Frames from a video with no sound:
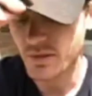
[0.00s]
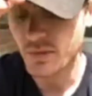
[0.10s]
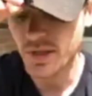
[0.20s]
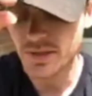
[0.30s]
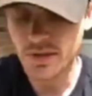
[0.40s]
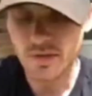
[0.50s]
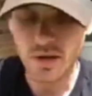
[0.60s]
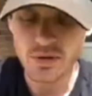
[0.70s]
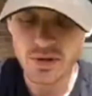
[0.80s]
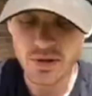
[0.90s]
when they see
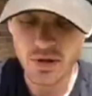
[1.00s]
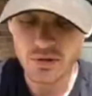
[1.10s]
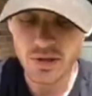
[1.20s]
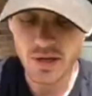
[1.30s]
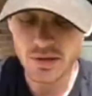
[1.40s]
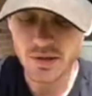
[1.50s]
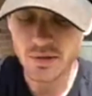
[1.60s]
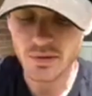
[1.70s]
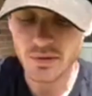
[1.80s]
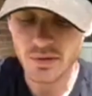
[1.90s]
viruses in the early
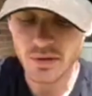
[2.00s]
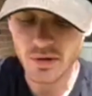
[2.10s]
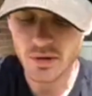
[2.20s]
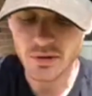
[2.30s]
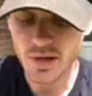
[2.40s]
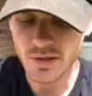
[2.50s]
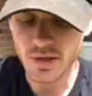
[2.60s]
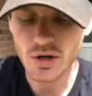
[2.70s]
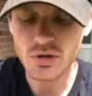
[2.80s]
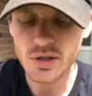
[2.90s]

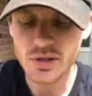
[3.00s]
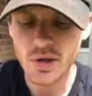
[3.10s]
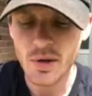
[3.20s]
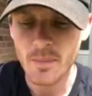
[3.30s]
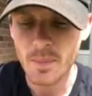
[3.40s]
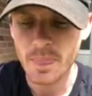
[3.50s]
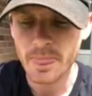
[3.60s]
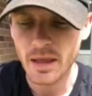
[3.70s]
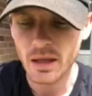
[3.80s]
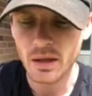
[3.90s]
1900s,
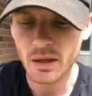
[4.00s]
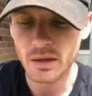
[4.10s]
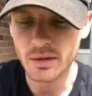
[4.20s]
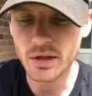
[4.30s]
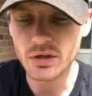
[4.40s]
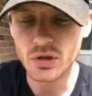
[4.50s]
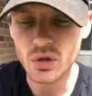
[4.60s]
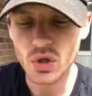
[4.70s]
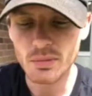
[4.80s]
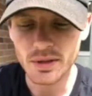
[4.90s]
they just
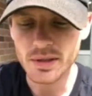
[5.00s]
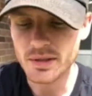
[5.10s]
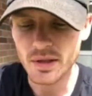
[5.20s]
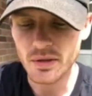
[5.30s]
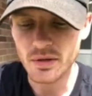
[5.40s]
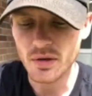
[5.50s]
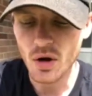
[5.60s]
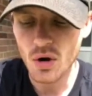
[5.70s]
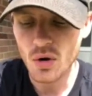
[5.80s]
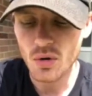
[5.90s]
assume like this is
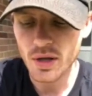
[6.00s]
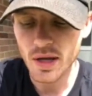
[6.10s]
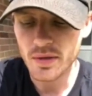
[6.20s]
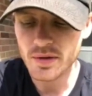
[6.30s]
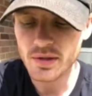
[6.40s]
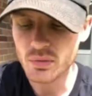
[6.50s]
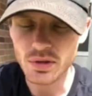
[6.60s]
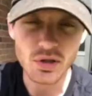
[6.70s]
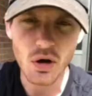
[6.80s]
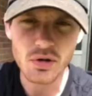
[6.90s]
this is
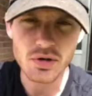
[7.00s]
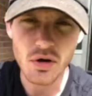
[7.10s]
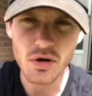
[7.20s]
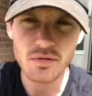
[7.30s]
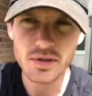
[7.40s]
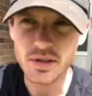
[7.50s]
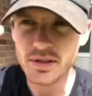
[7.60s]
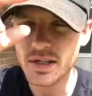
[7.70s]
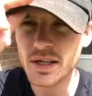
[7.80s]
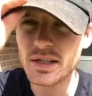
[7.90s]
what's causing all of this
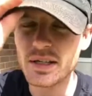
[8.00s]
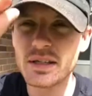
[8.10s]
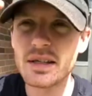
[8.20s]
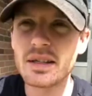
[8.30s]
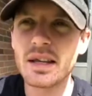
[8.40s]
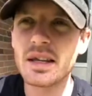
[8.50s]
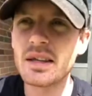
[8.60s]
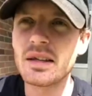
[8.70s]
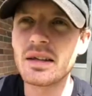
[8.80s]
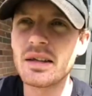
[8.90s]
disease. And then like
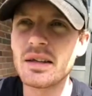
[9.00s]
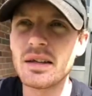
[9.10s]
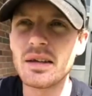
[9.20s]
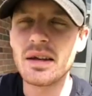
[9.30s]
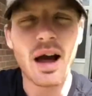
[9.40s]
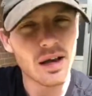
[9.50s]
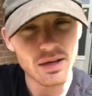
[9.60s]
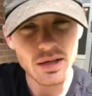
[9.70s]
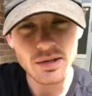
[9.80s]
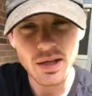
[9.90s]
in the
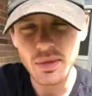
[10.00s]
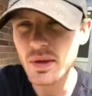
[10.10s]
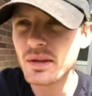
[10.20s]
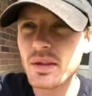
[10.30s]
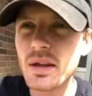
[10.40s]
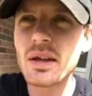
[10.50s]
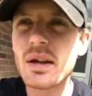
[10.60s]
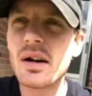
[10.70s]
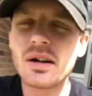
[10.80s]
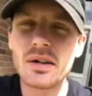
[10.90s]
90s, I think they
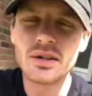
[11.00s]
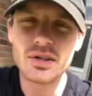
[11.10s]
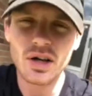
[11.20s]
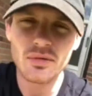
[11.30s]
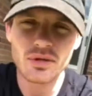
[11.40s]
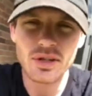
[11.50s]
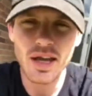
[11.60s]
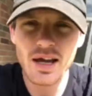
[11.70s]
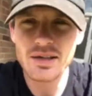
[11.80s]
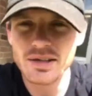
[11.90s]
discovered the
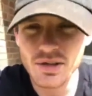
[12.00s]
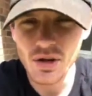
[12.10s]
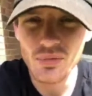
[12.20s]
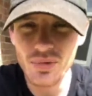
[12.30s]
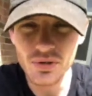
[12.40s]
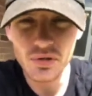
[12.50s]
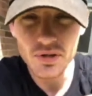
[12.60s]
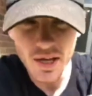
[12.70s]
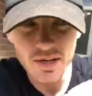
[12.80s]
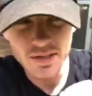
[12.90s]
exosome, which
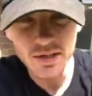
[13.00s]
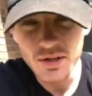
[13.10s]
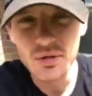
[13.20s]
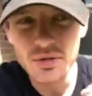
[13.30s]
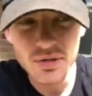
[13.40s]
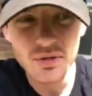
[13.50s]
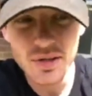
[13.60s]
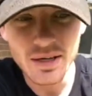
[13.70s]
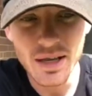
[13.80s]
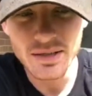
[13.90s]
looks identical to
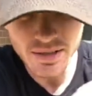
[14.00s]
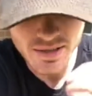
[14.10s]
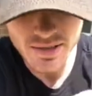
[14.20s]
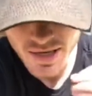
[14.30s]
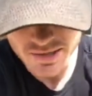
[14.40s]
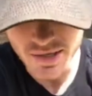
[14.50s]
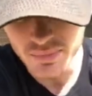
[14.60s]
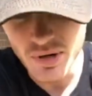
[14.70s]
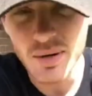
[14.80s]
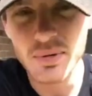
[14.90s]
it and has the exact same
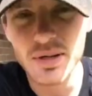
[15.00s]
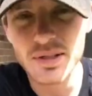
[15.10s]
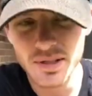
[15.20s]
properties,